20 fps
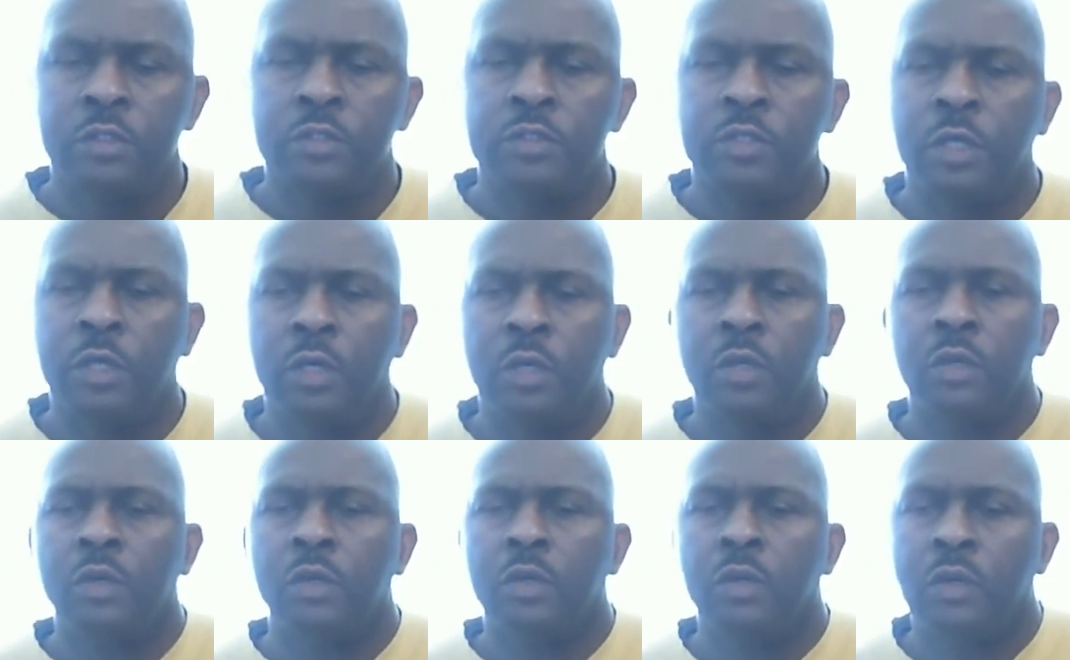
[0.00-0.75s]

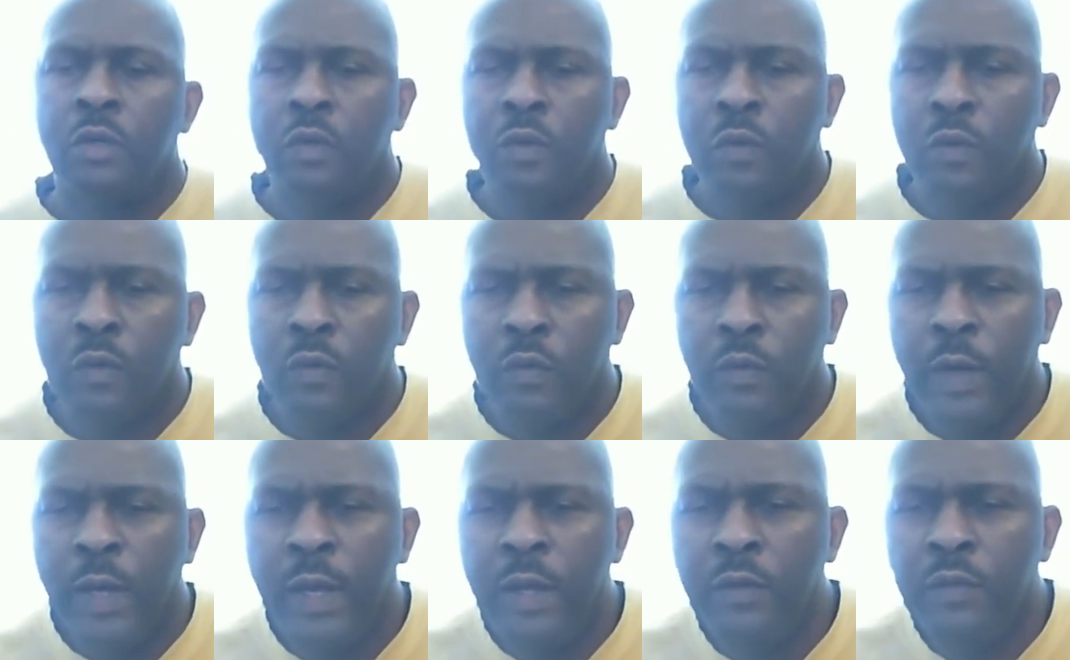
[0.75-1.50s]
So,
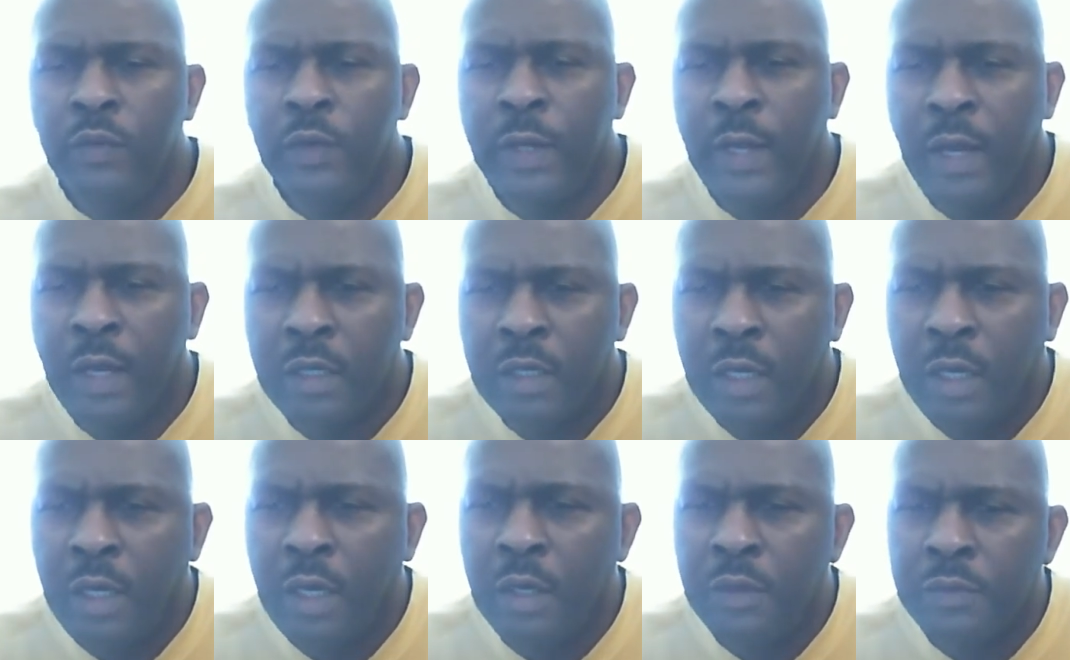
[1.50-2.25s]
when will our
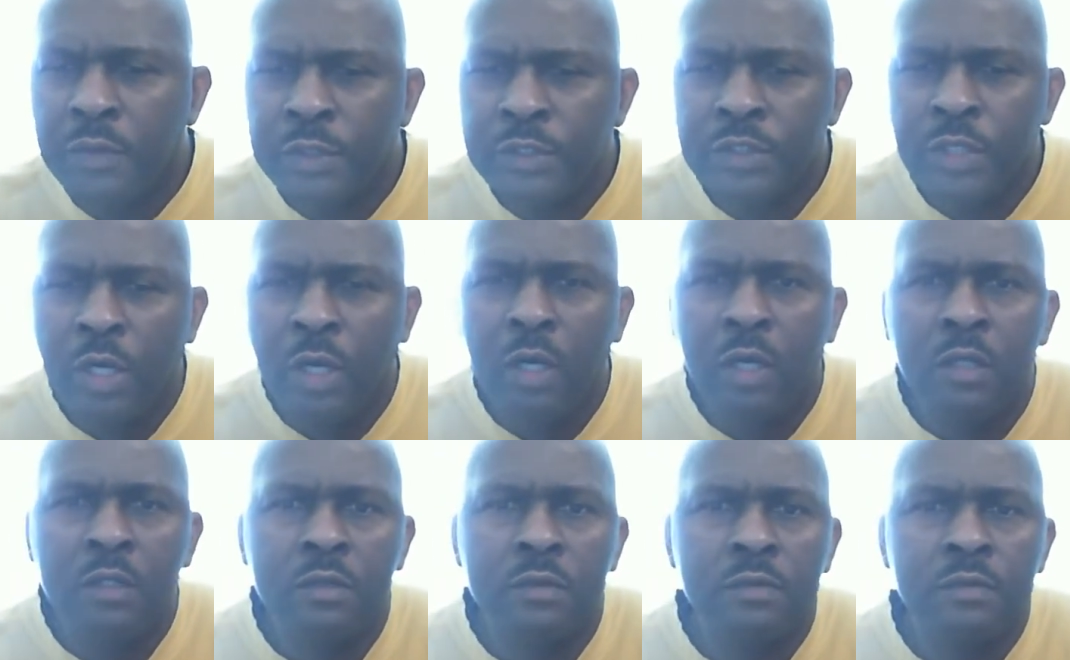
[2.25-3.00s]
God
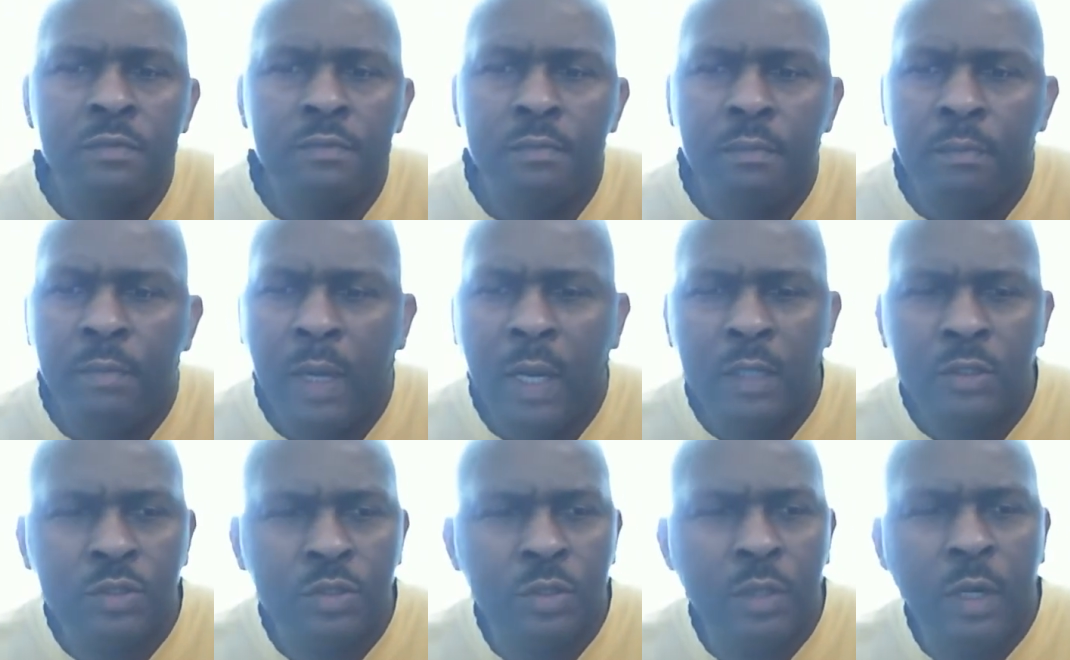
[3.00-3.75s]
return
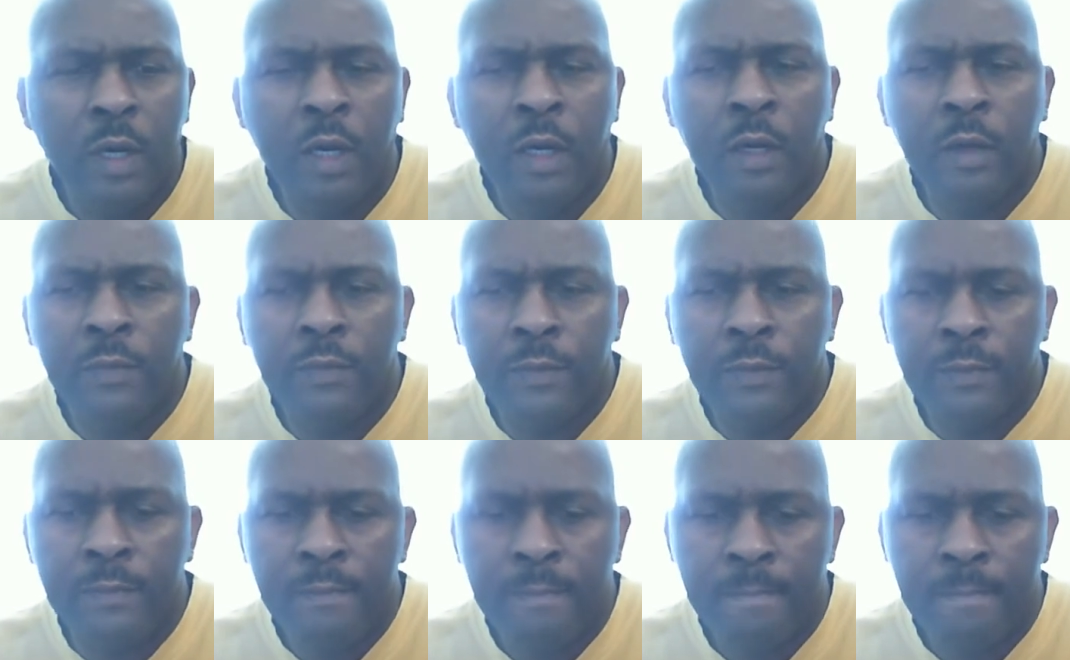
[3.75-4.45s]
back to earth?